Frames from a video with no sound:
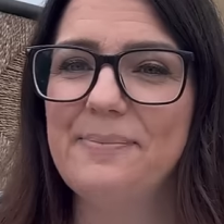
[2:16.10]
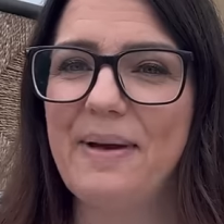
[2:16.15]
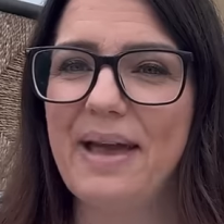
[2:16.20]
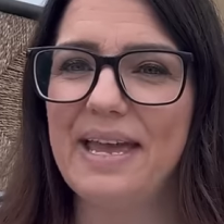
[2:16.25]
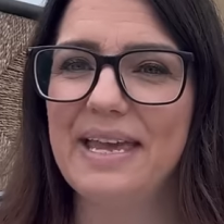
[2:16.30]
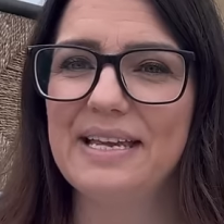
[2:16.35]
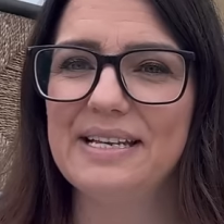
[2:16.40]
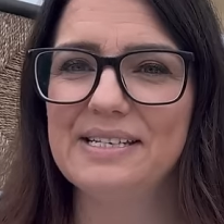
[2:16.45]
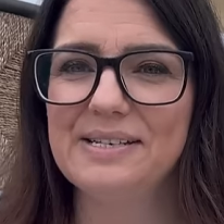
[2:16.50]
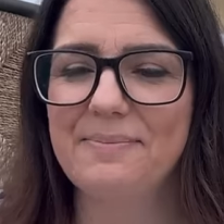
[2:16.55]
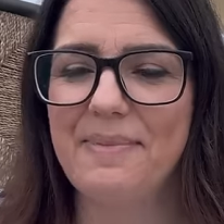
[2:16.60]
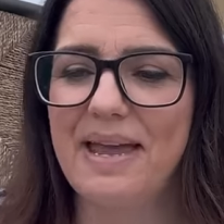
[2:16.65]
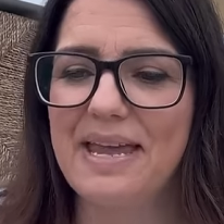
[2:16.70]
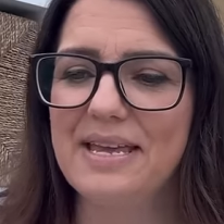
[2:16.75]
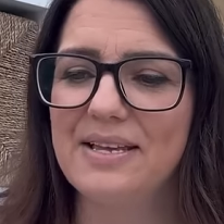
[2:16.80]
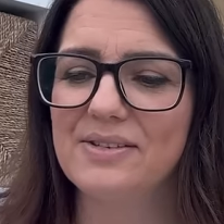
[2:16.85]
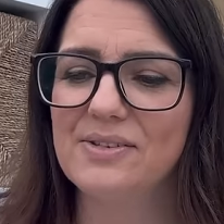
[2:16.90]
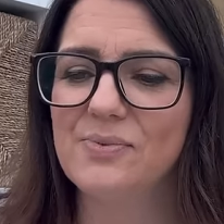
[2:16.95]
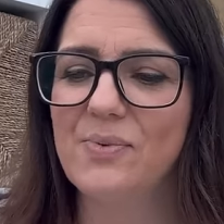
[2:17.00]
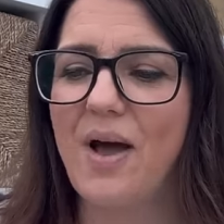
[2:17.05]
make to
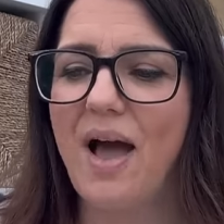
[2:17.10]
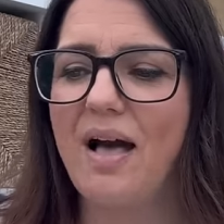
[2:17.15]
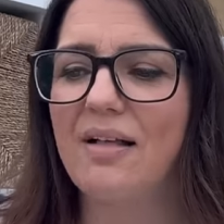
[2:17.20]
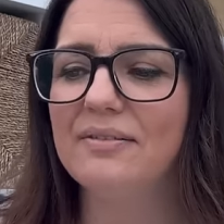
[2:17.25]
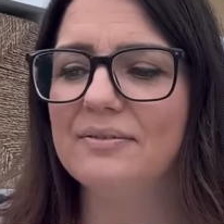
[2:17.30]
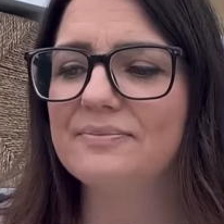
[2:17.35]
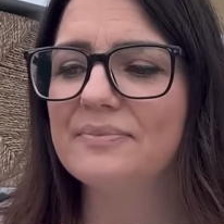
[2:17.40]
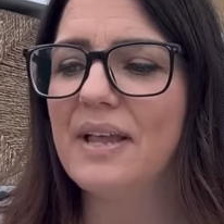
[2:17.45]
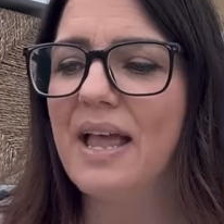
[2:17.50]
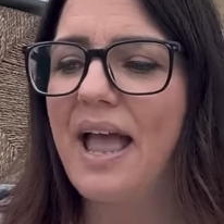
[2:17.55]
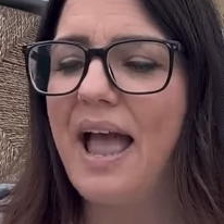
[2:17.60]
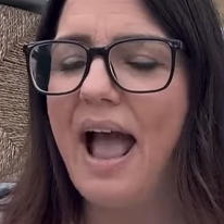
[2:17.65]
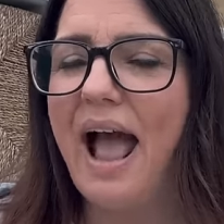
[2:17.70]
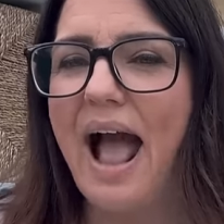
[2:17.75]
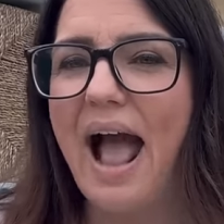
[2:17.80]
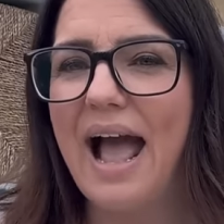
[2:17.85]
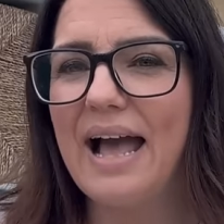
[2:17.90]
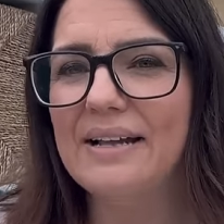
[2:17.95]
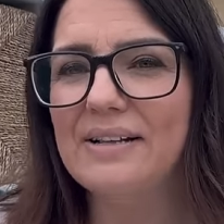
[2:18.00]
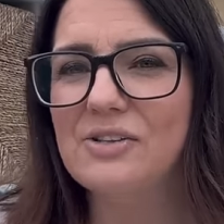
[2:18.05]
make as well.
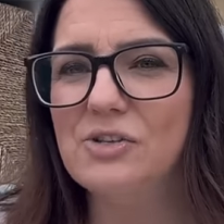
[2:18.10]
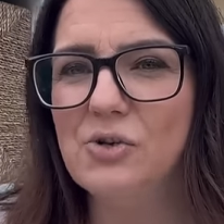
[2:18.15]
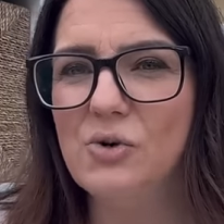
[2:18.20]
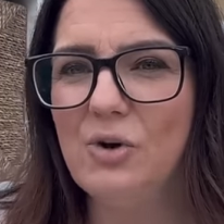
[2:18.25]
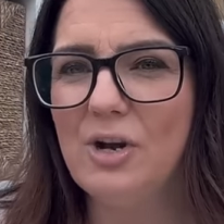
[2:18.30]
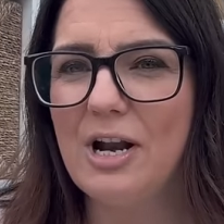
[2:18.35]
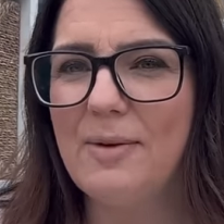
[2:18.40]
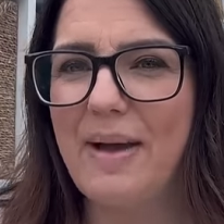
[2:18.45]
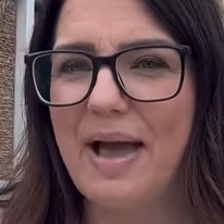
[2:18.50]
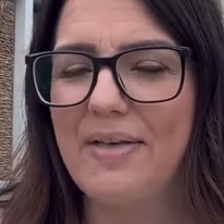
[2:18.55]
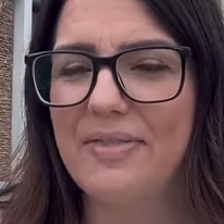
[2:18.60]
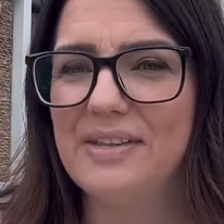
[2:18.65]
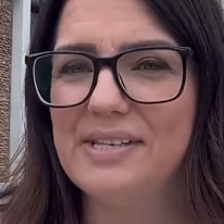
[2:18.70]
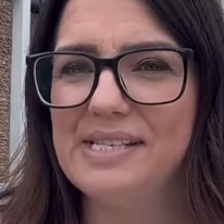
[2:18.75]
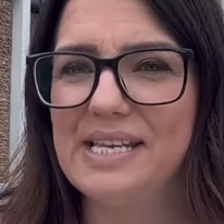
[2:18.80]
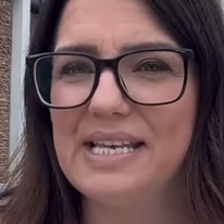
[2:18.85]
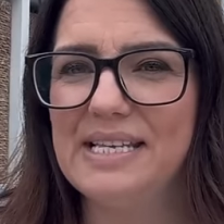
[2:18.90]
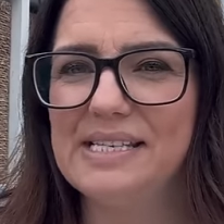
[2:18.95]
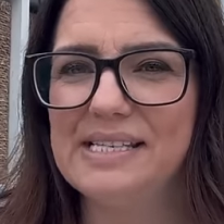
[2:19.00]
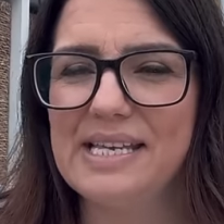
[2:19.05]
And talking about the
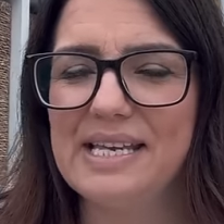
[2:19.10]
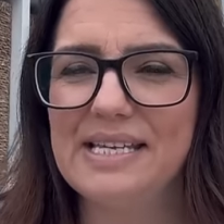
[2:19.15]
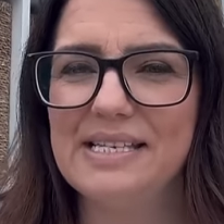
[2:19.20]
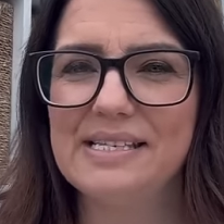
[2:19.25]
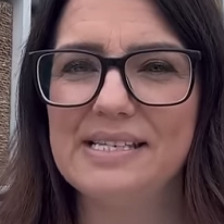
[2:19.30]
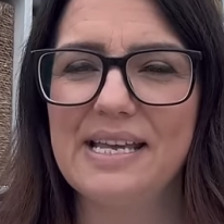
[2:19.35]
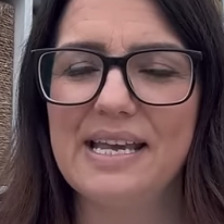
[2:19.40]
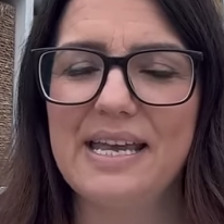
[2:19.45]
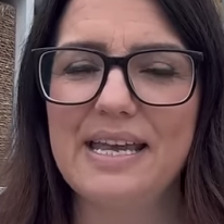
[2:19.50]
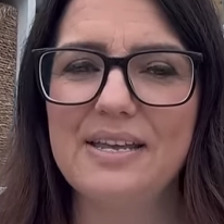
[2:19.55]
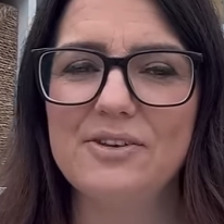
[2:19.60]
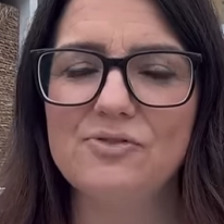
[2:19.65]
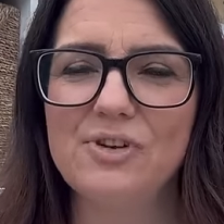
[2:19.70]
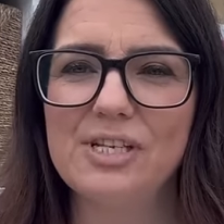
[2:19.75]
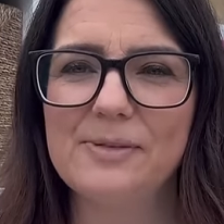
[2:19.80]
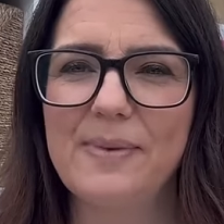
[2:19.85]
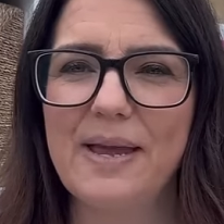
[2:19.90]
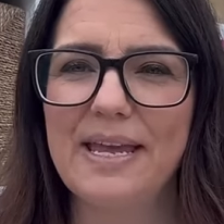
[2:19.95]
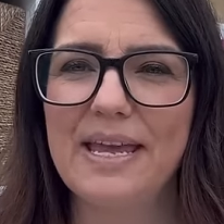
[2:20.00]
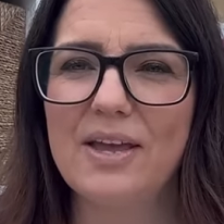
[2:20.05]
CCC
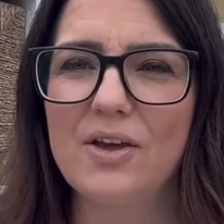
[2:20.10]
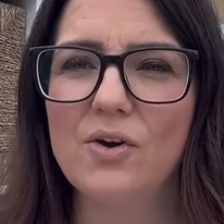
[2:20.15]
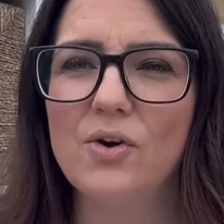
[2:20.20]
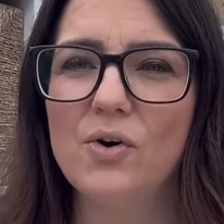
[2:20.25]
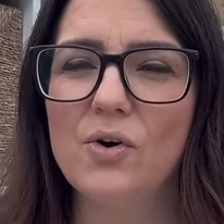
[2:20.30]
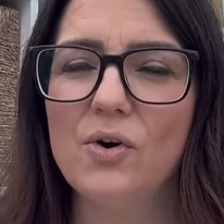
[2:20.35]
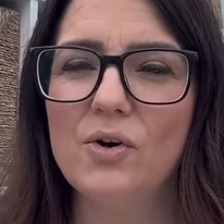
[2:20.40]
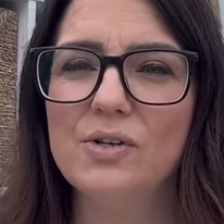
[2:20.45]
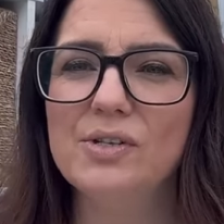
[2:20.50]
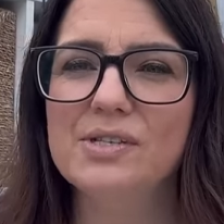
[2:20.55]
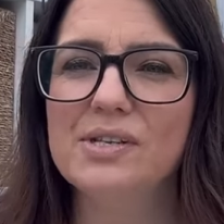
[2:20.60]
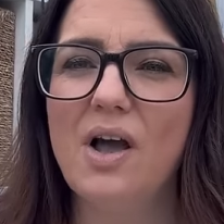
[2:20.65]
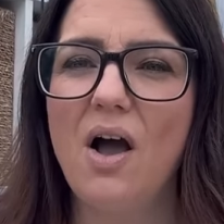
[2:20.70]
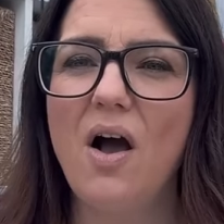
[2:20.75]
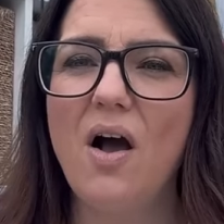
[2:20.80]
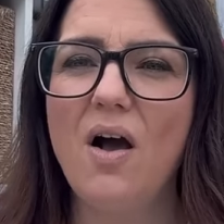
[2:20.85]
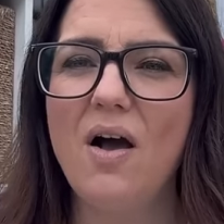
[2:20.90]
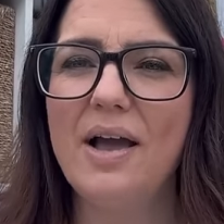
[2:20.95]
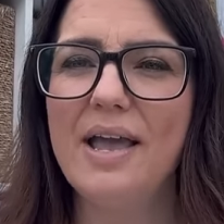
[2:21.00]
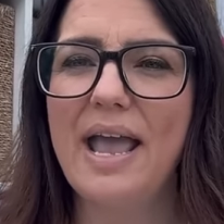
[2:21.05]
dressmaking course,
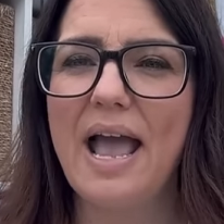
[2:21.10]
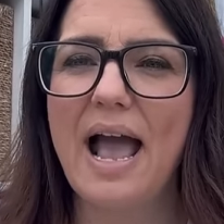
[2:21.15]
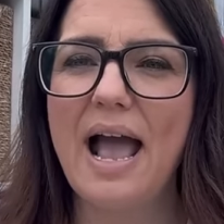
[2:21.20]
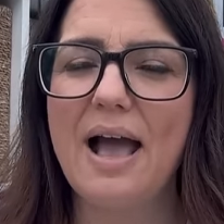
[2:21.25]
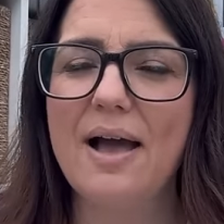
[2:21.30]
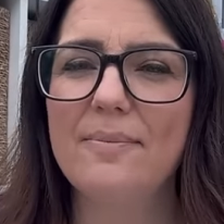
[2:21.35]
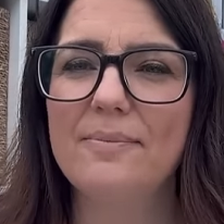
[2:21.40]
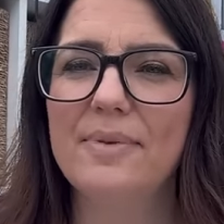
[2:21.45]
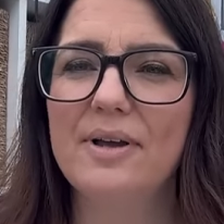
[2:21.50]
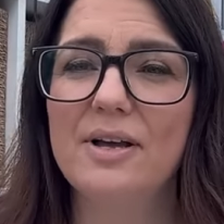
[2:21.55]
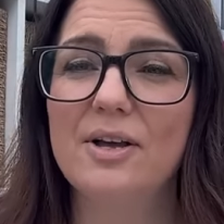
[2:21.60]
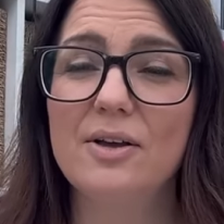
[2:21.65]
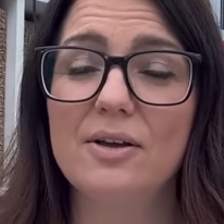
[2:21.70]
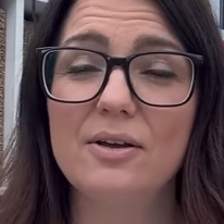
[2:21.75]
I am